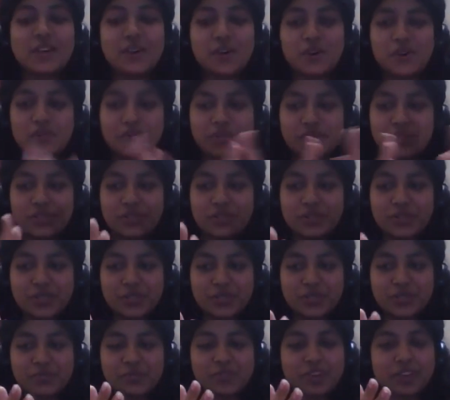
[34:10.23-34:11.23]
Over to
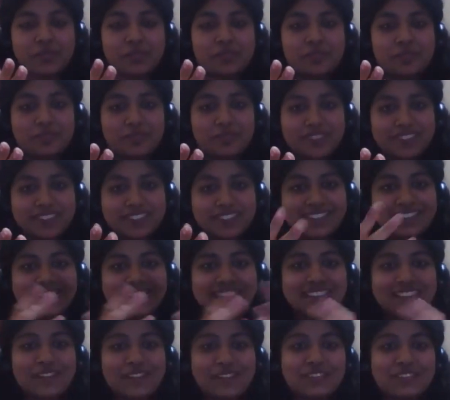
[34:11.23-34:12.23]
you, ma'am.
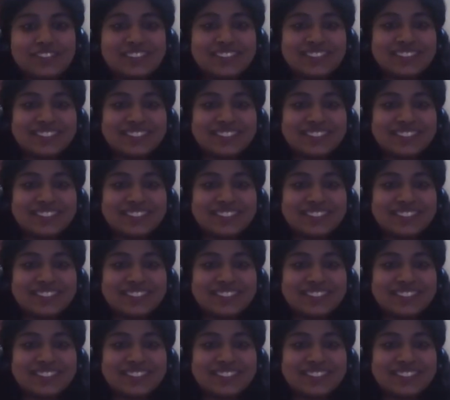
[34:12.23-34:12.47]
Now.